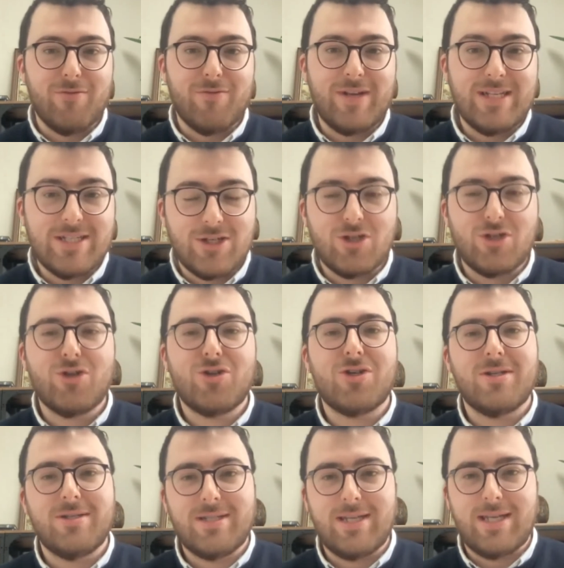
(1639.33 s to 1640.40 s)

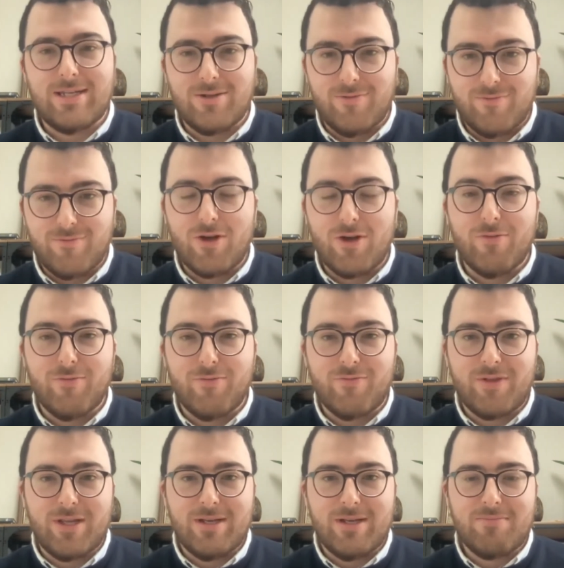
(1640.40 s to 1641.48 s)
institutions and of
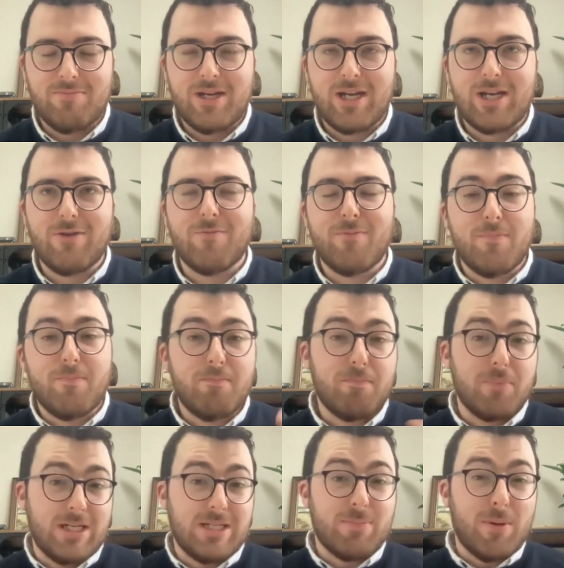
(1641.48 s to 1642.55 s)
the kind of
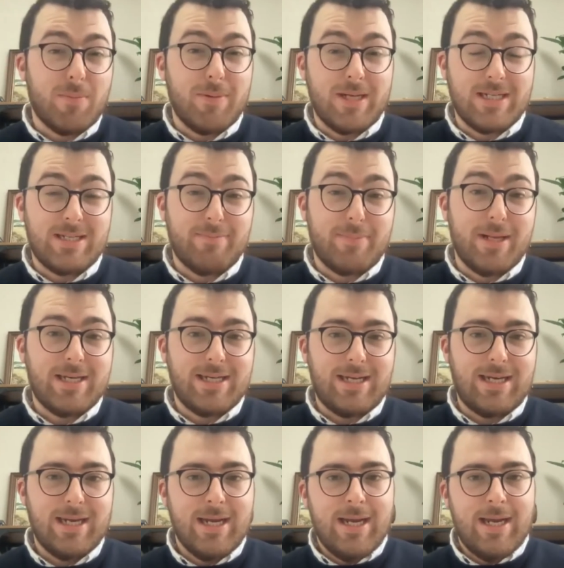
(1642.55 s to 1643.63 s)
British public's
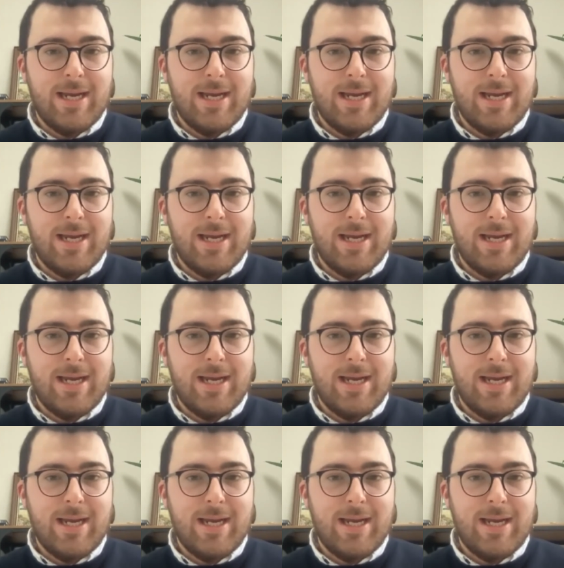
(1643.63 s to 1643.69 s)
ability